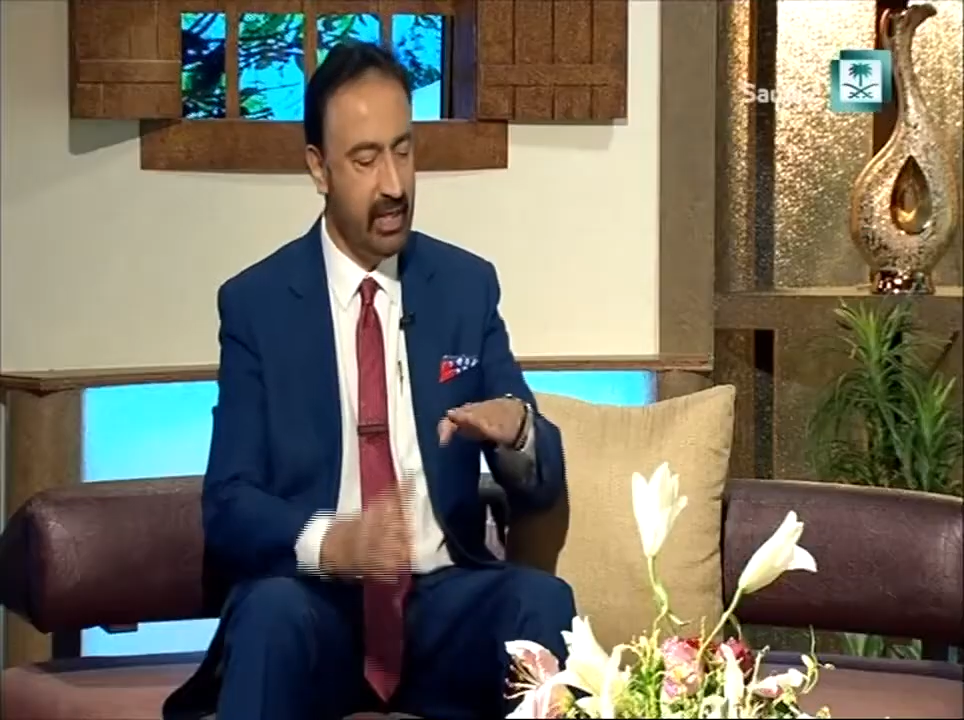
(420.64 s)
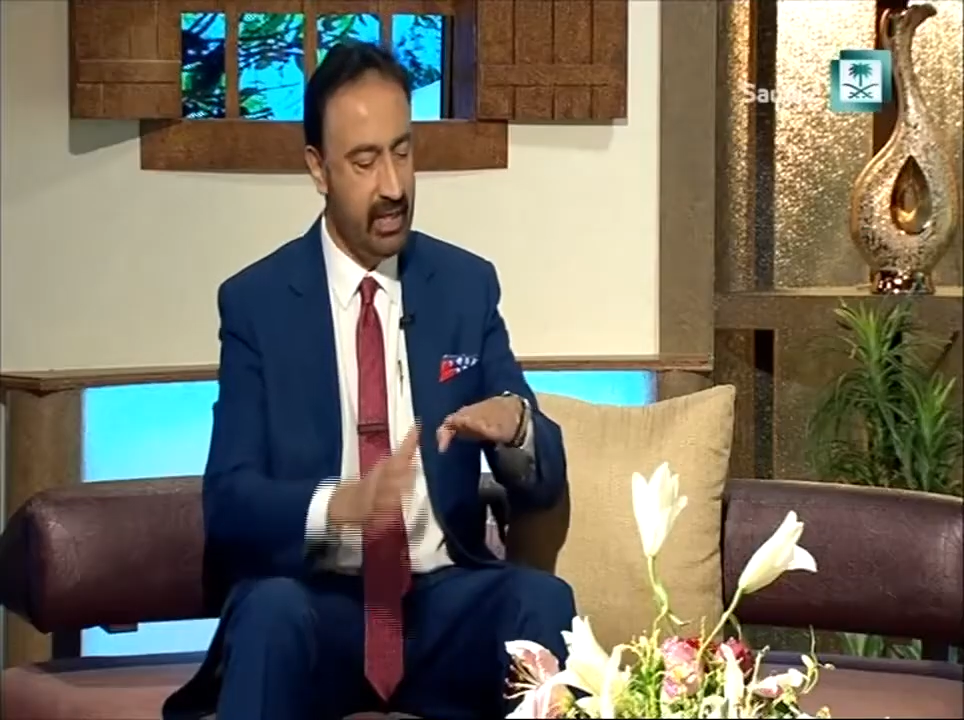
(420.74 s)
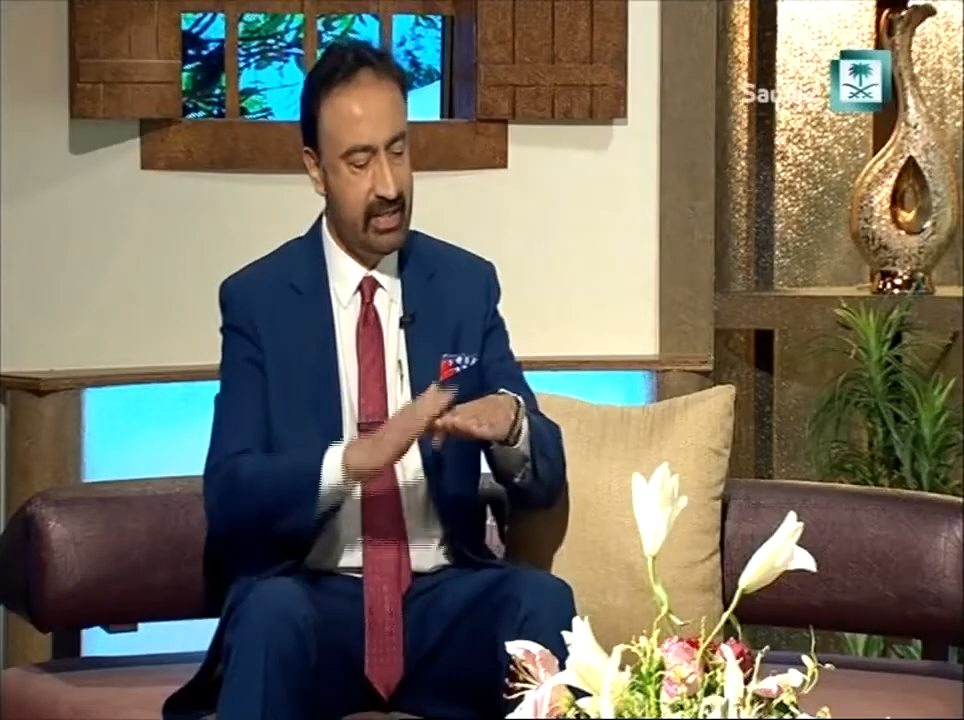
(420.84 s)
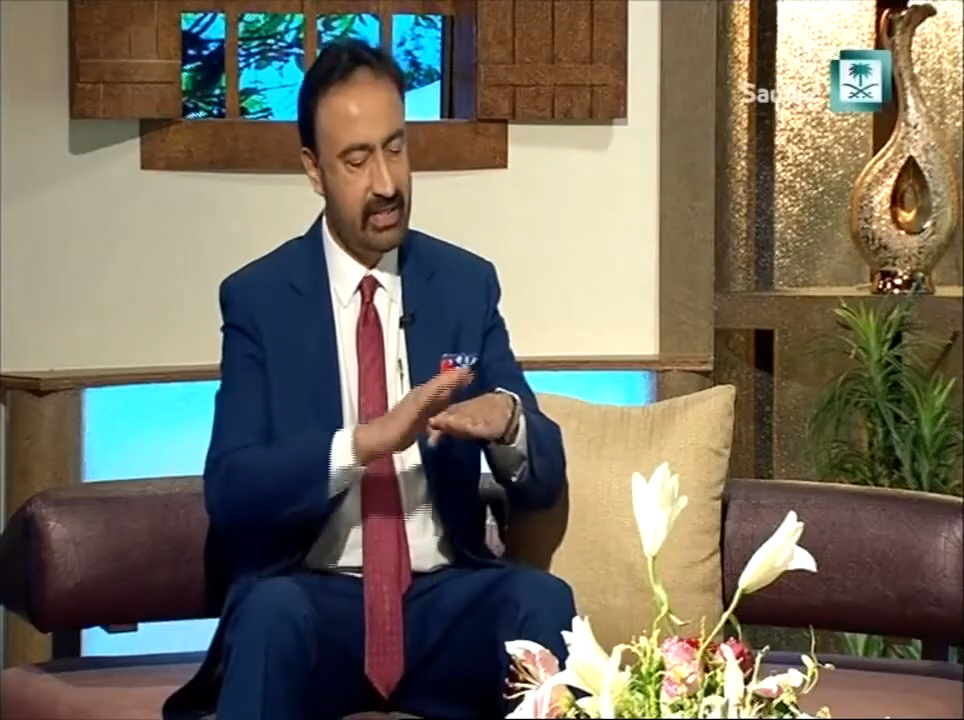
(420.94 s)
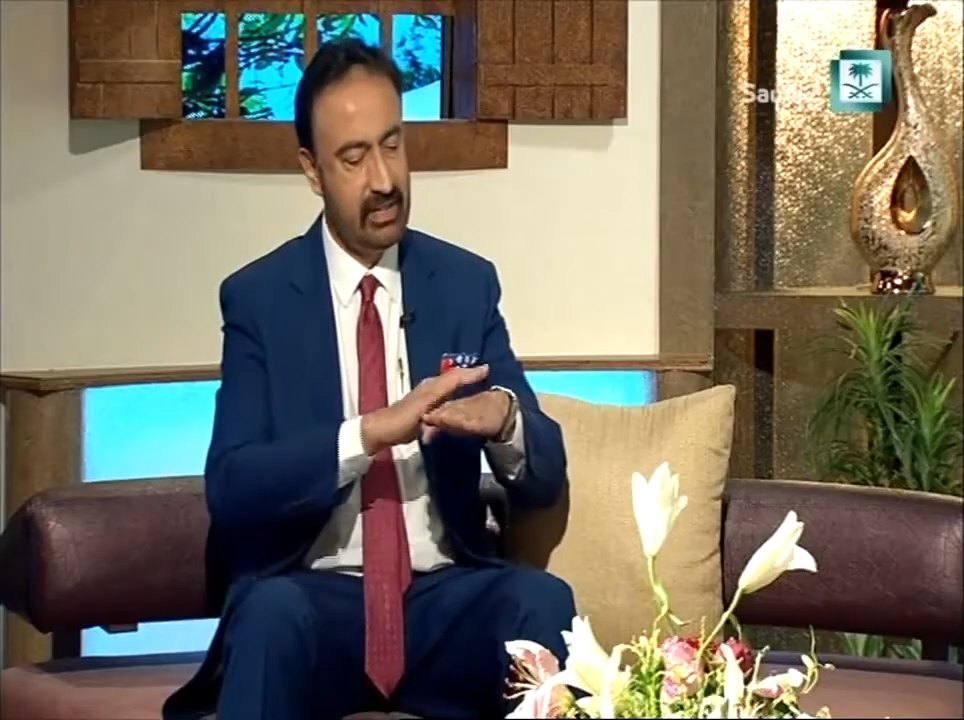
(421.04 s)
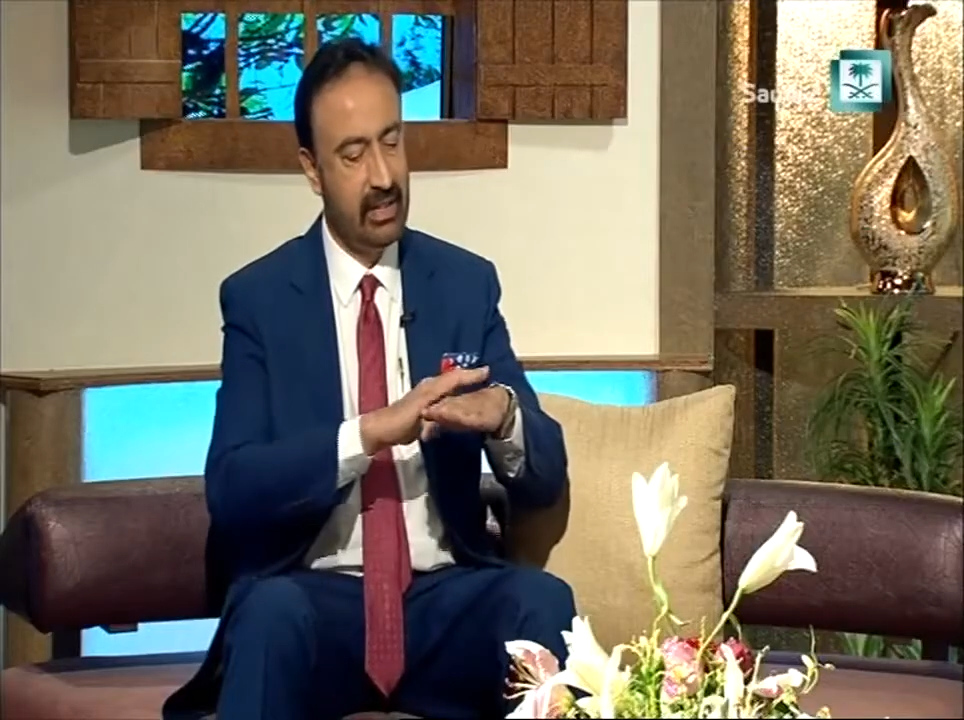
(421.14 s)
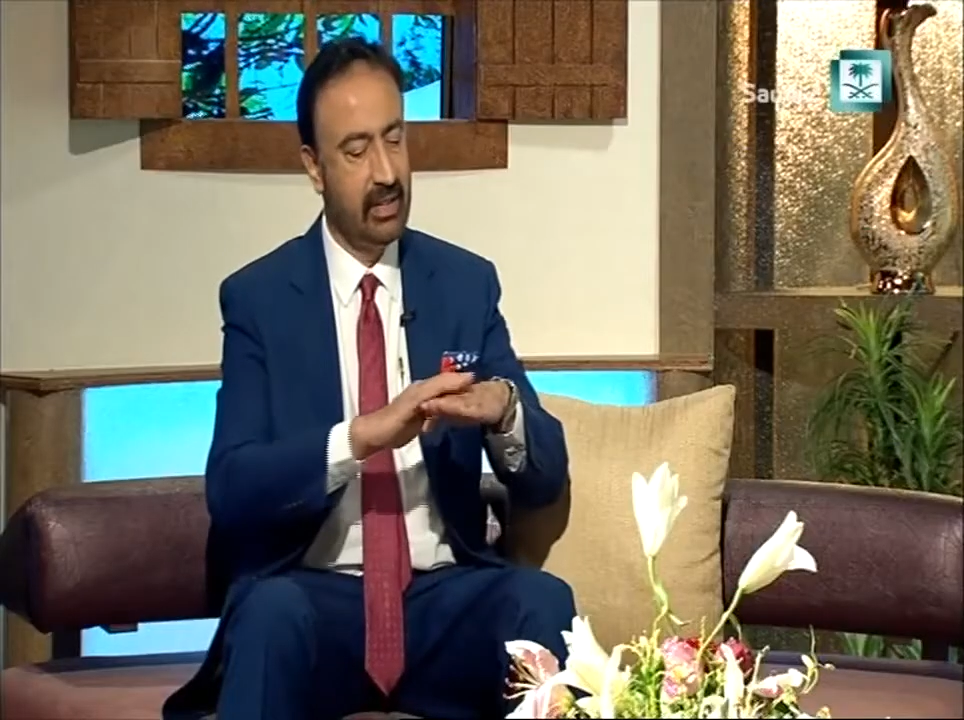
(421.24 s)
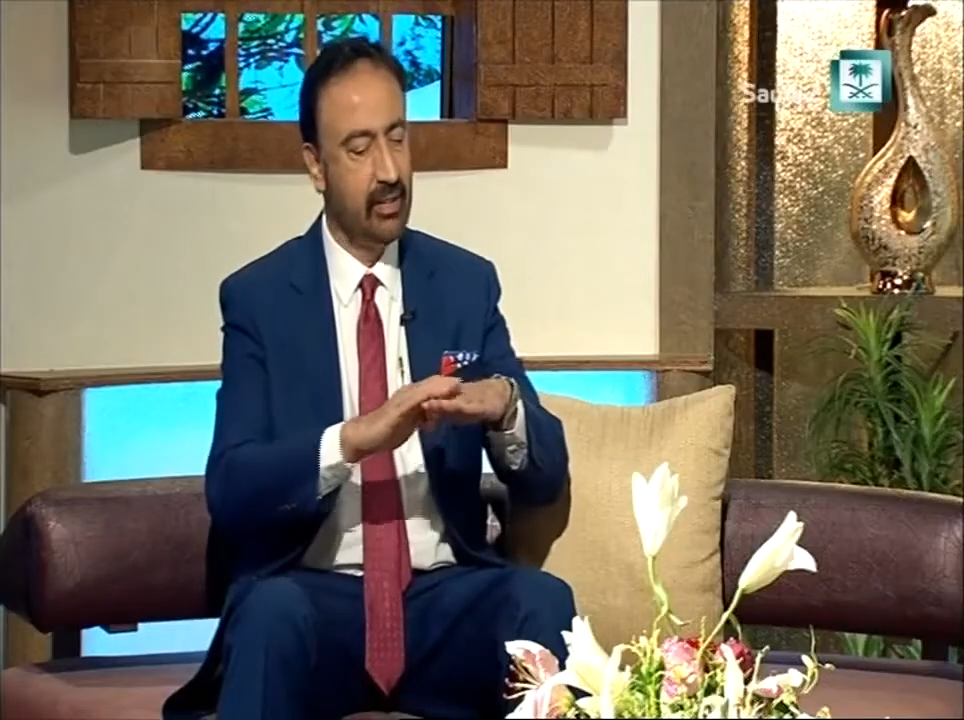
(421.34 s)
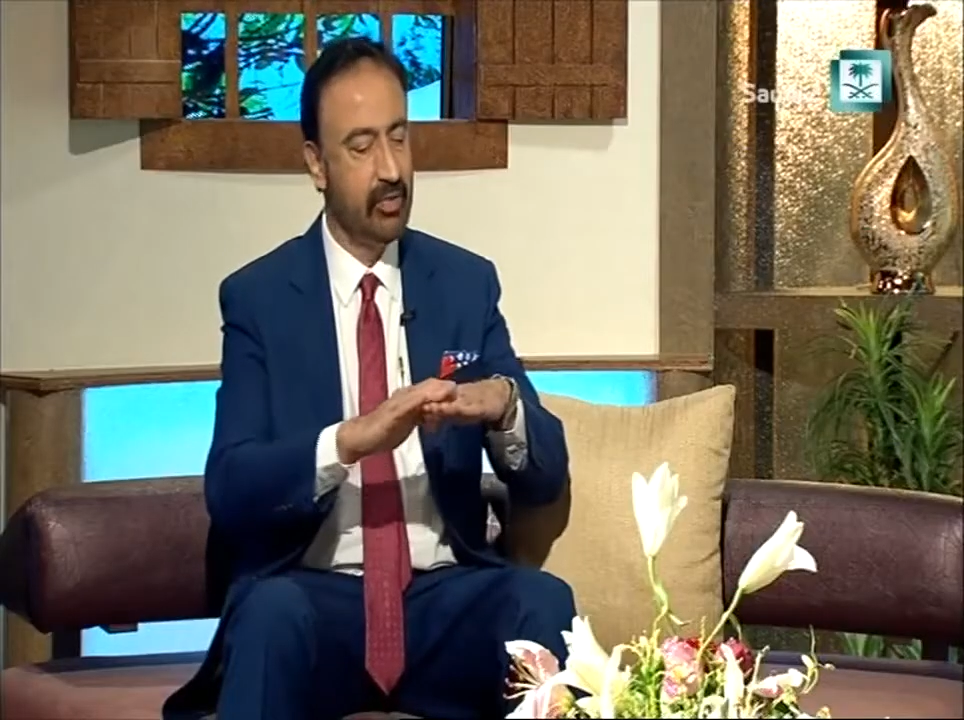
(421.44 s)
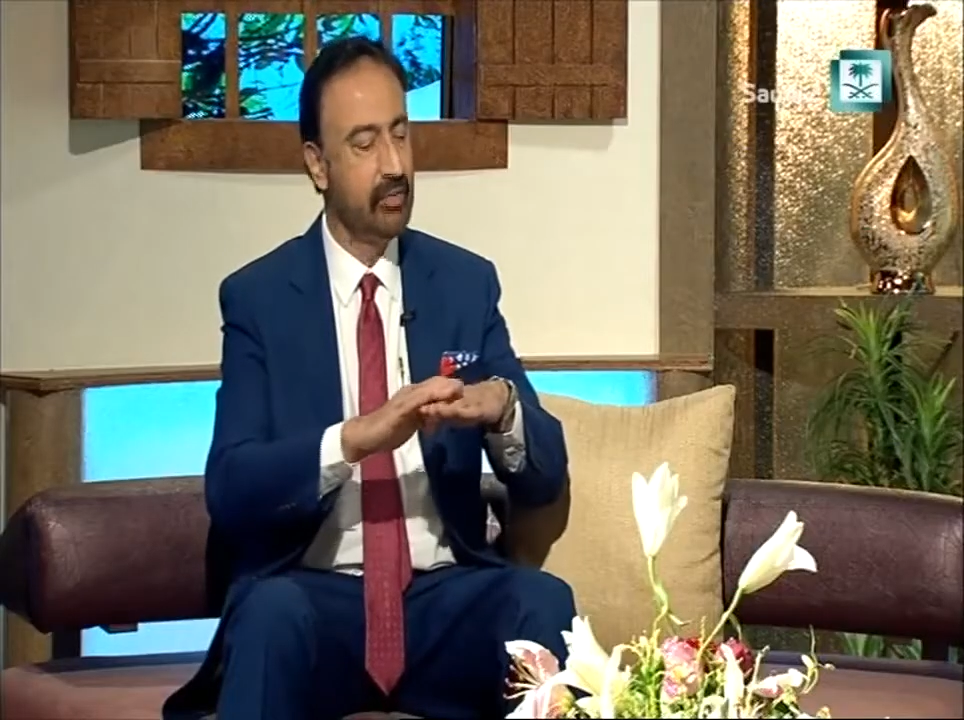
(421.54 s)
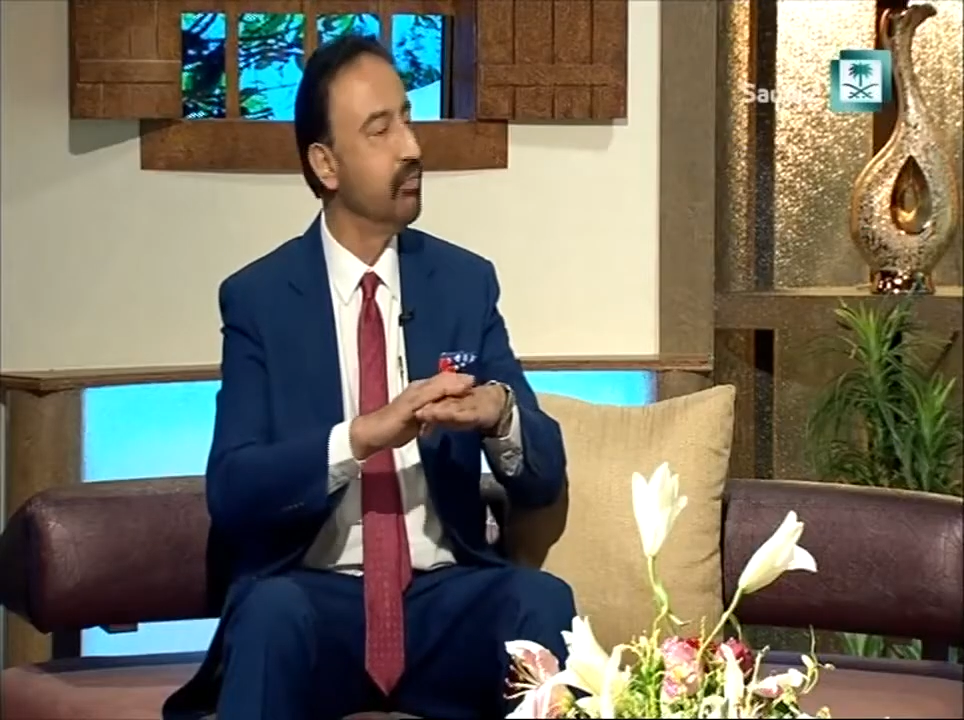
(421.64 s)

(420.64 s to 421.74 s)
is little bit